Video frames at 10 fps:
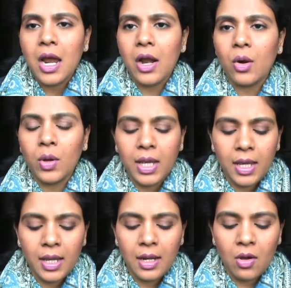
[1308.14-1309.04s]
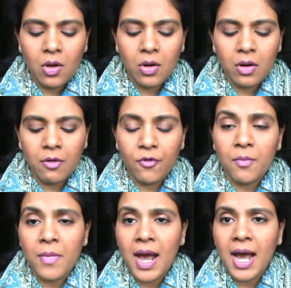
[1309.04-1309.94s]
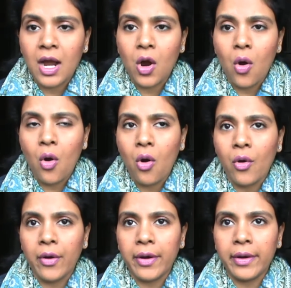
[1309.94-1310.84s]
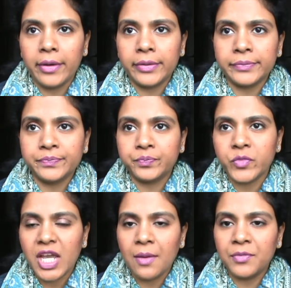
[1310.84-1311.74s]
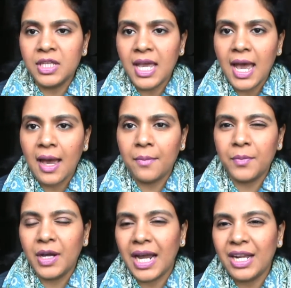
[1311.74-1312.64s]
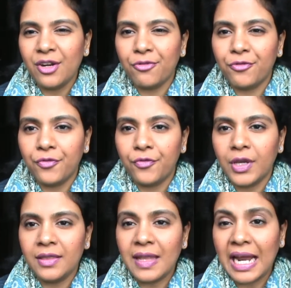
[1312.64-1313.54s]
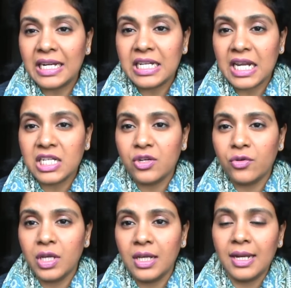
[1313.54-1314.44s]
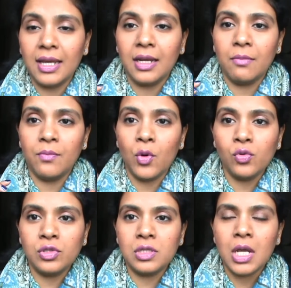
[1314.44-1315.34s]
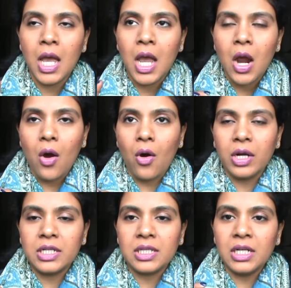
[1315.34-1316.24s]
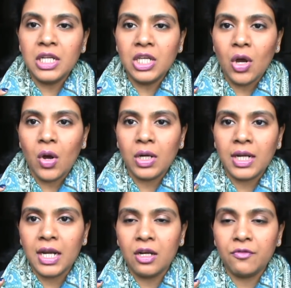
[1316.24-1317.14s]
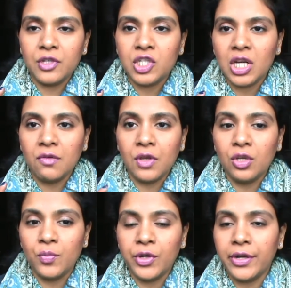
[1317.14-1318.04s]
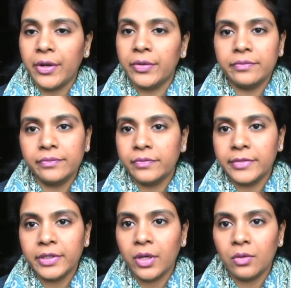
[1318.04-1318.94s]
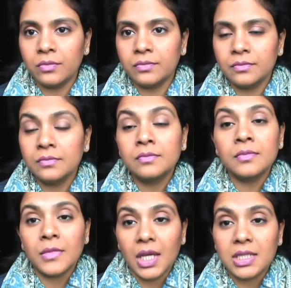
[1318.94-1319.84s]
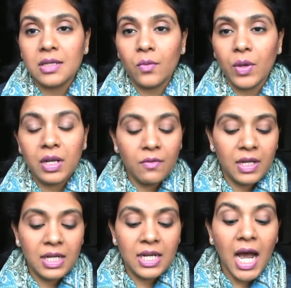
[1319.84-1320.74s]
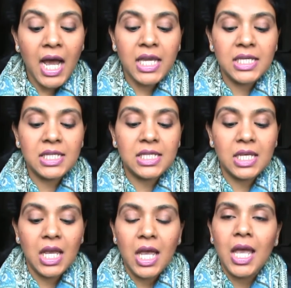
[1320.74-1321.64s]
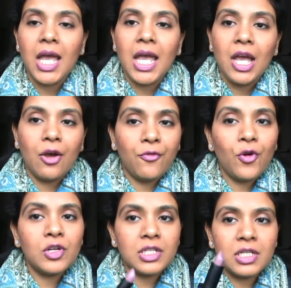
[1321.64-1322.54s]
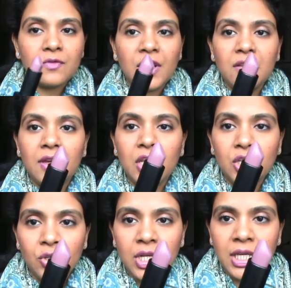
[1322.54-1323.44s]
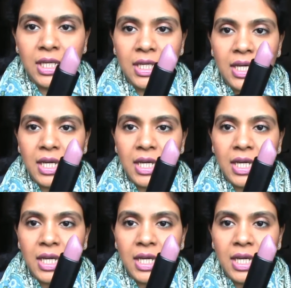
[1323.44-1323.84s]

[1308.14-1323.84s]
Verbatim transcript: Heroine or uh, from MAC or um, up the amp kind of in that category like it boosts or it's a neon kind of a shade when you put it on no it's a very very nice of course it's very very unique